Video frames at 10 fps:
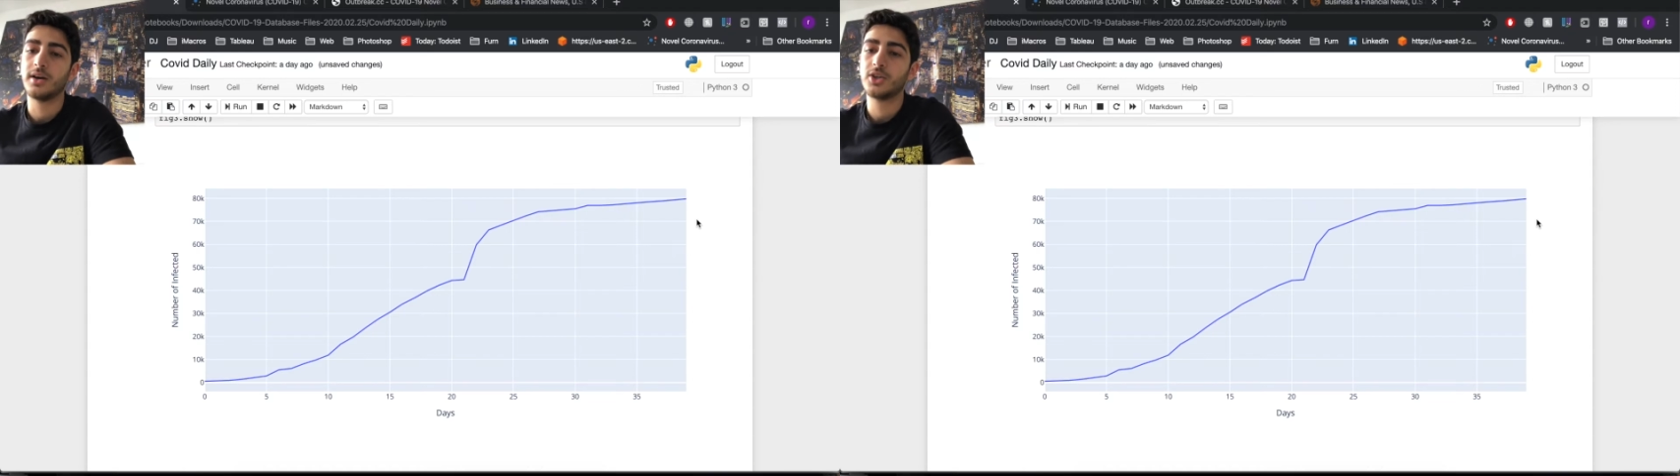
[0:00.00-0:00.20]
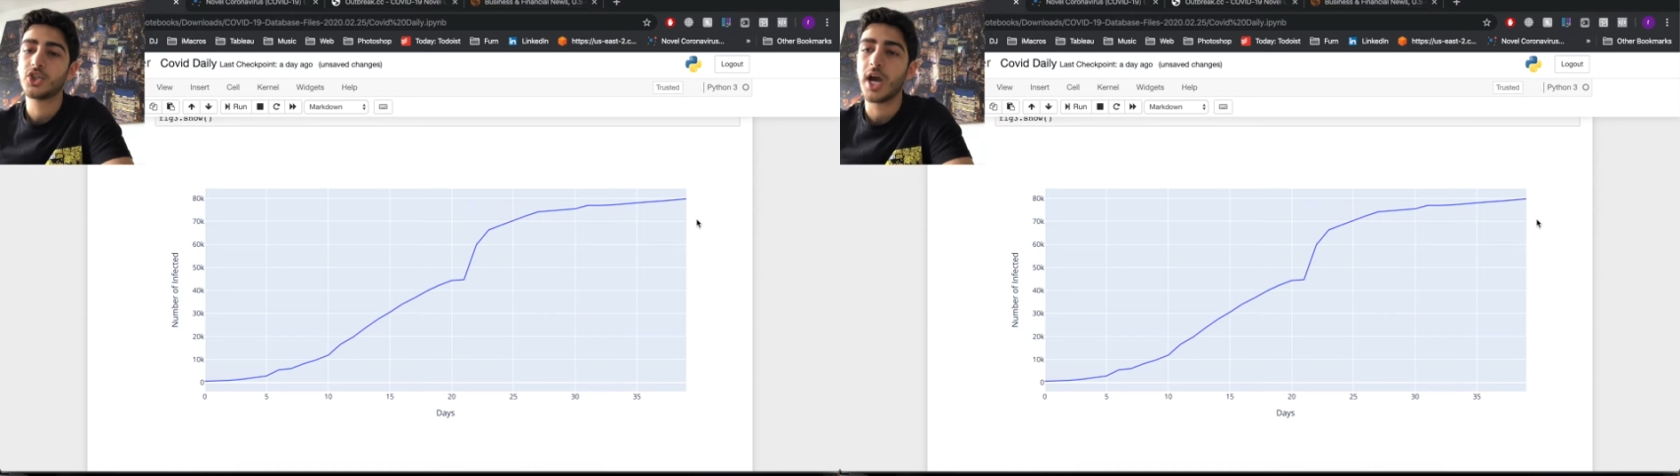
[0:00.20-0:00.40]

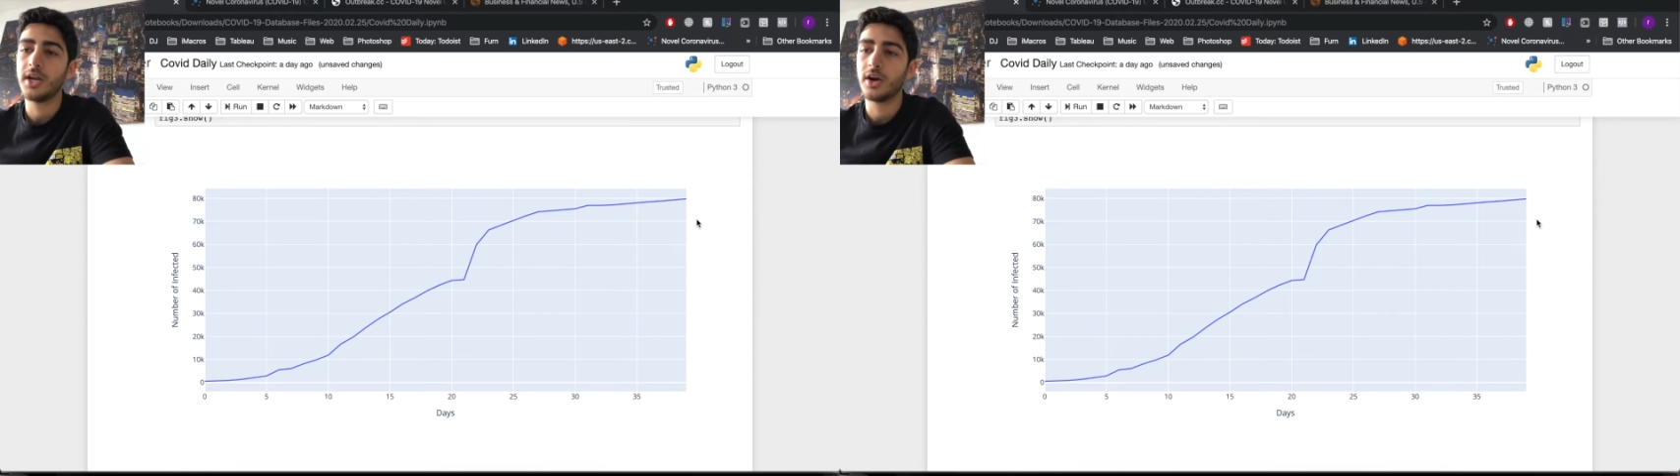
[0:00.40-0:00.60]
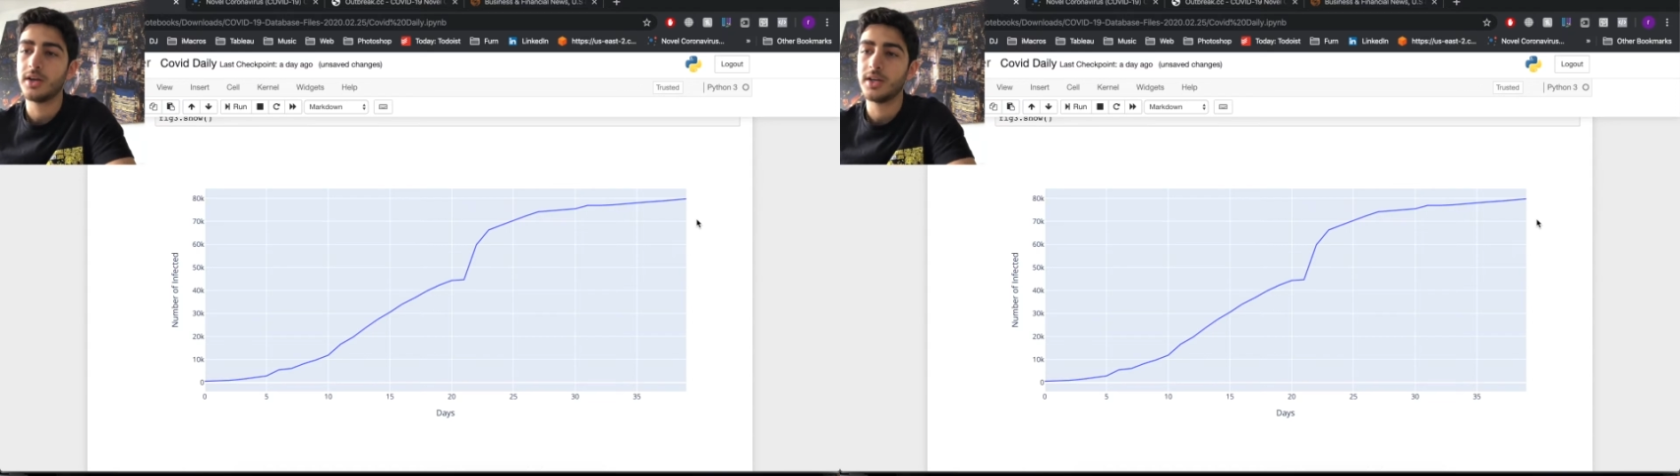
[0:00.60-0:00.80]

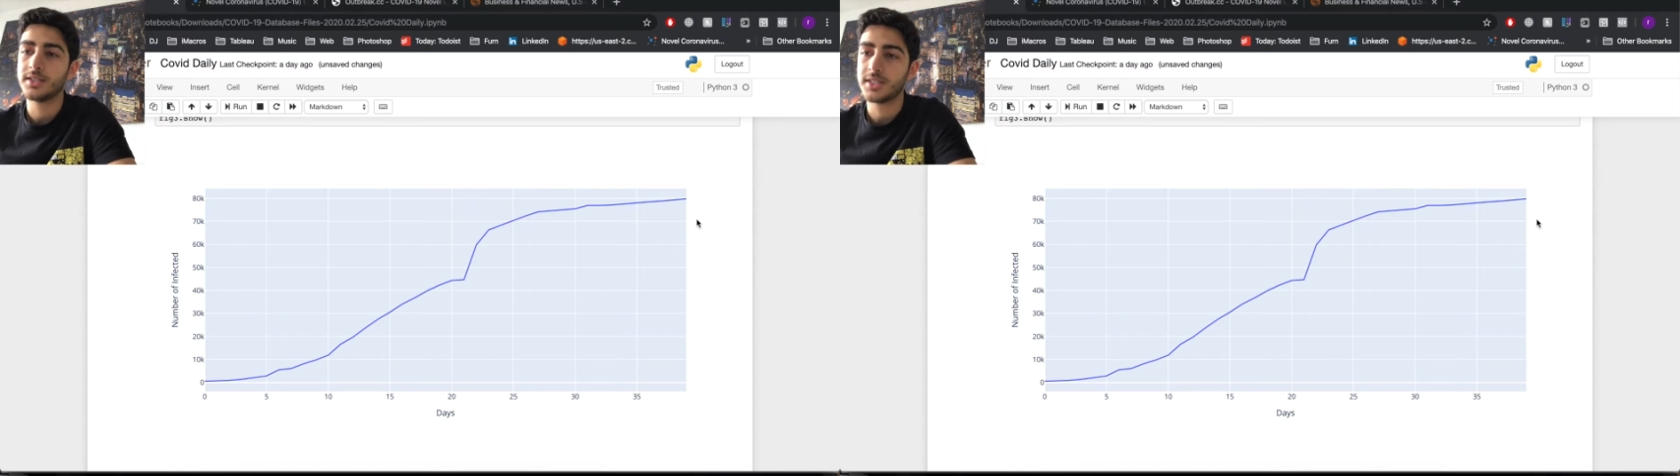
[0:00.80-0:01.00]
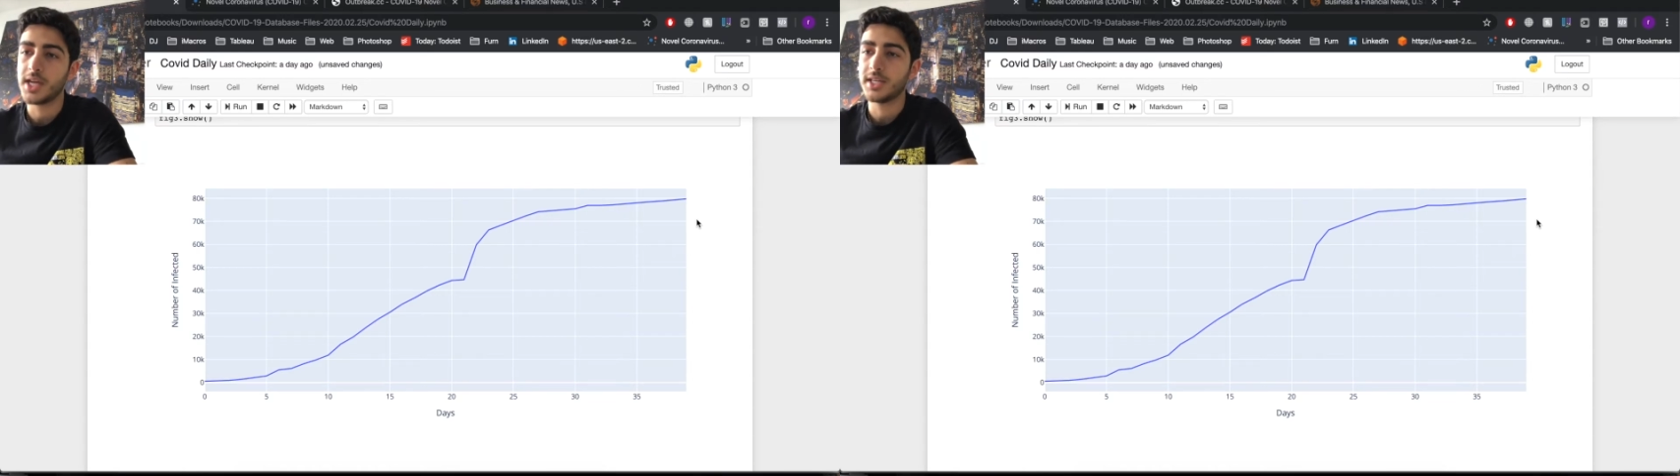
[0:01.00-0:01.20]
China
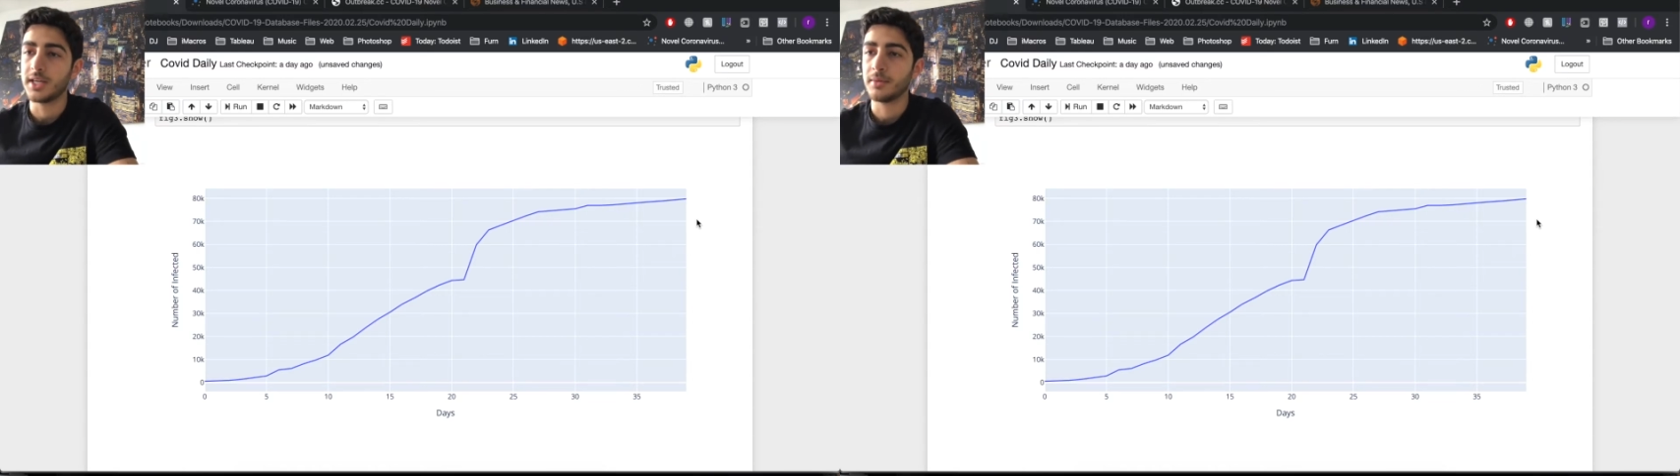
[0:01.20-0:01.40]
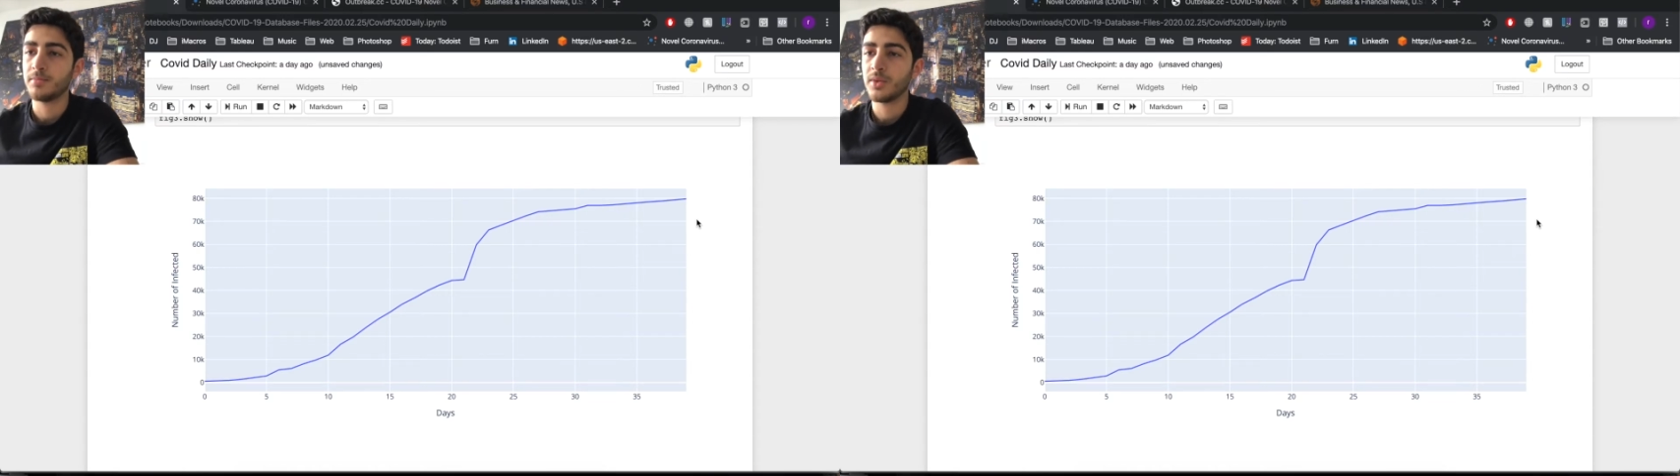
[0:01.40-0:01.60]
is taking.